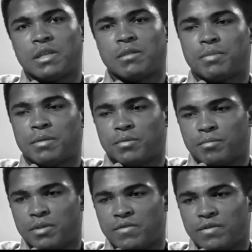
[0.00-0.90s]
many
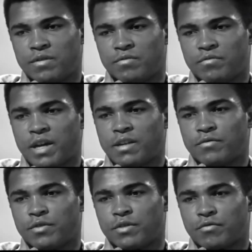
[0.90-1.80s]
people believe in
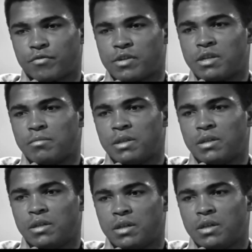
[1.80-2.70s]
fighting for the freedom,
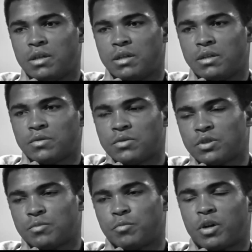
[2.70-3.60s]
and this is
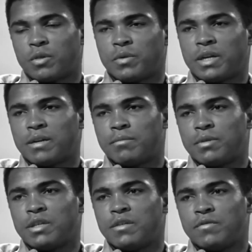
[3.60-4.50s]
just part of what I
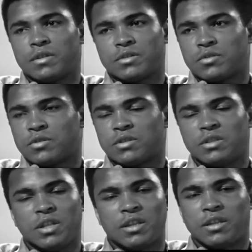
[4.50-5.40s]
believed. So it's
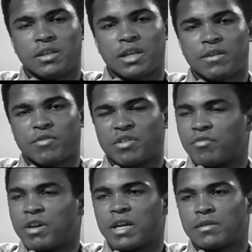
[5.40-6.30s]
nothing that I
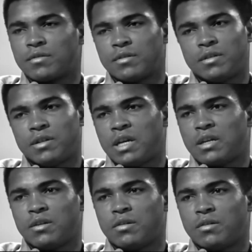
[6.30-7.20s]
regret, not
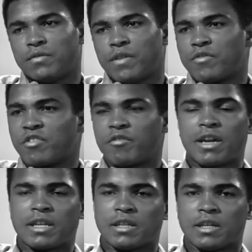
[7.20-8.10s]
at all. If I
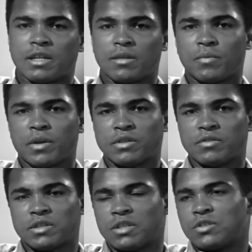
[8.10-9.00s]
regret it, then it
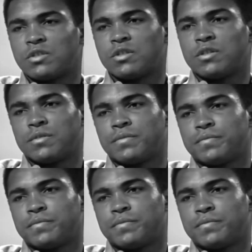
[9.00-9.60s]
wasn't sincere.